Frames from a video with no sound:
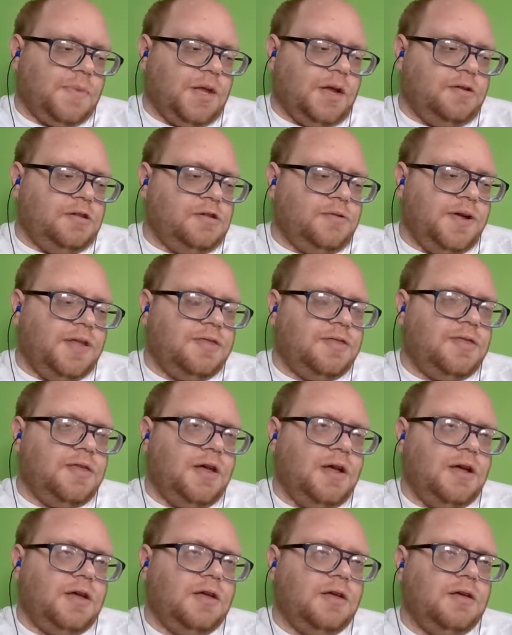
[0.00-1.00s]
and so I
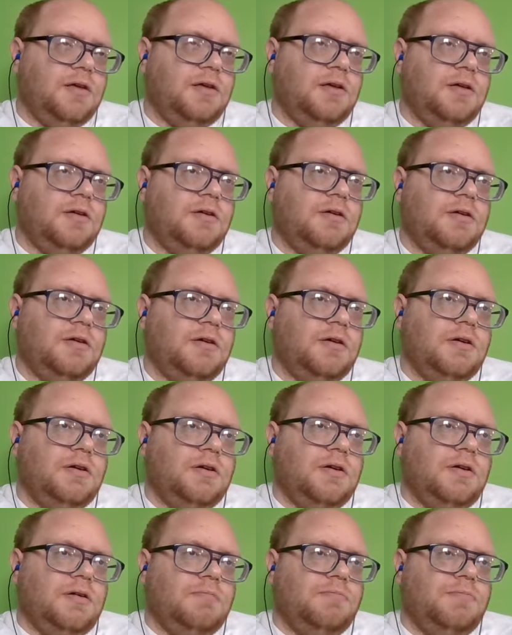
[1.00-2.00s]
think
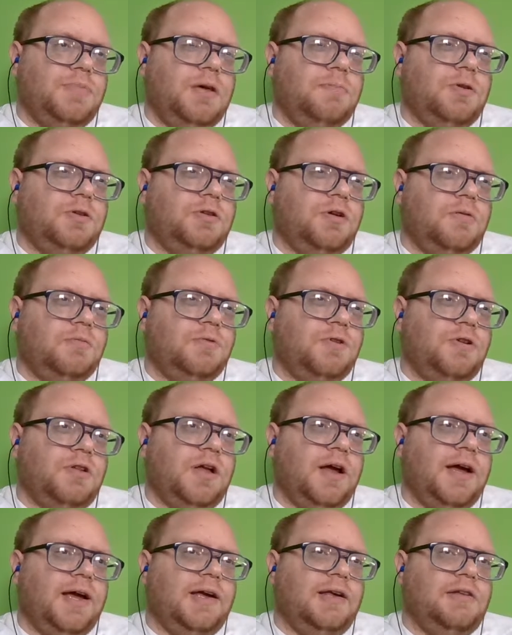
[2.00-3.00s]
people don't
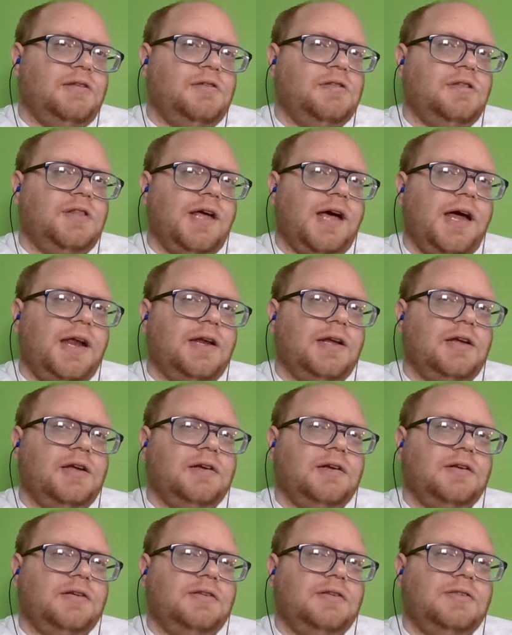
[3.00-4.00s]
realize that
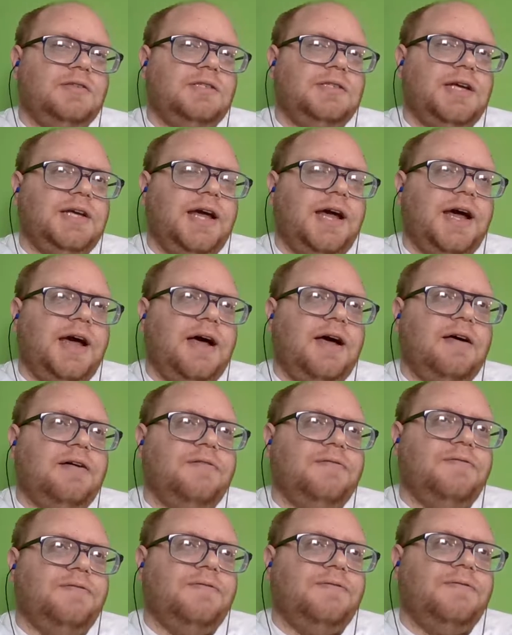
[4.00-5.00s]
to
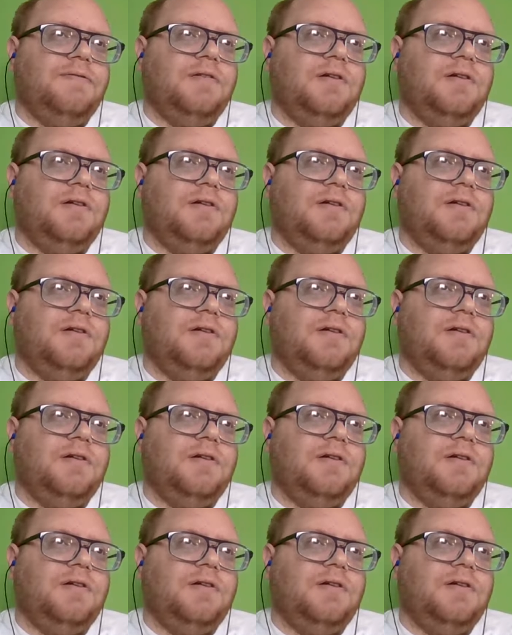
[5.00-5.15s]
have